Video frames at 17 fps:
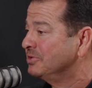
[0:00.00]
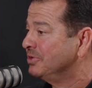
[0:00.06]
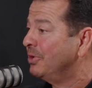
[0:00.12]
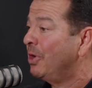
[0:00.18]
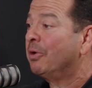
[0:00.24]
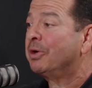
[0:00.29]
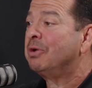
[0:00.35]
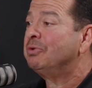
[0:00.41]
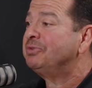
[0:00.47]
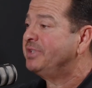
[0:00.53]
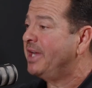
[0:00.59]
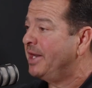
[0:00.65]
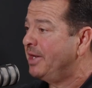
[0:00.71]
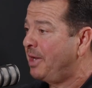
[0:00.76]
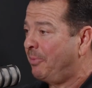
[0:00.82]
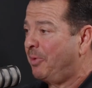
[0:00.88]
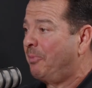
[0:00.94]
So don't go
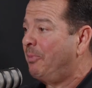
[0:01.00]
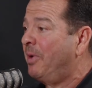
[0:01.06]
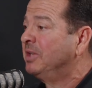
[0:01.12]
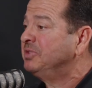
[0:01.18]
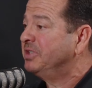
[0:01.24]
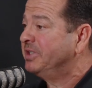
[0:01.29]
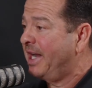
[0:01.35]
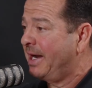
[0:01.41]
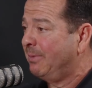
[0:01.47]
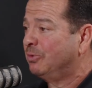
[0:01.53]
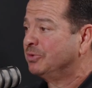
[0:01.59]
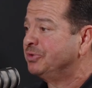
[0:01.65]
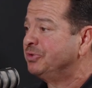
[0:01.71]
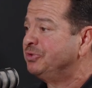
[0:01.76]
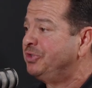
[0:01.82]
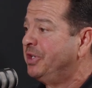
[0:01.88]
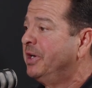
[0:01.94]
setting up a bunch of tables
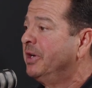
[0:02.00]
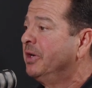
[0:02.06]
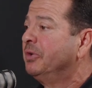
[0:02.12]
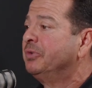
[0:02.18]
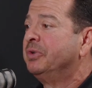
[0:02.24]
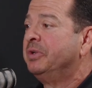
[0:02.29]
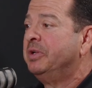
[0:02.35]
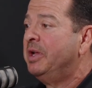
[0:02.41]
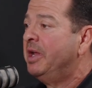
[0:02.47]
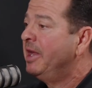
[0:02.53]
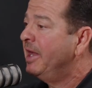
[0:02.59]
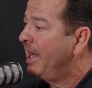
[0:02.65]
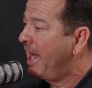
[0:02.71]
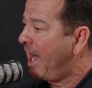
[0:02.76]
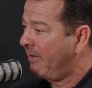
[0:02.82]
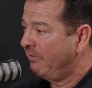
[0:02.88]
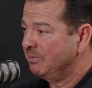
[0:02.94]
and chairs and
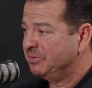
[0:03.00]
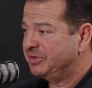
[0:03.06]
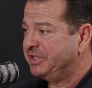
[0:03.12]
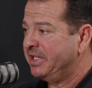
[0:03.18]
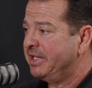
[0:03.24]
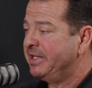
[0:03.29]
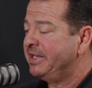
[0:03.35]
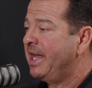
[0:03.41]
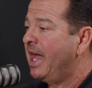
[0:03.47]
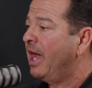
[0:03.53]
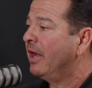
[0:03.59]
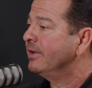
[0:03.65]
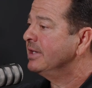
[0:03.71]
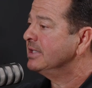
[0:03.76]
have them sitting down.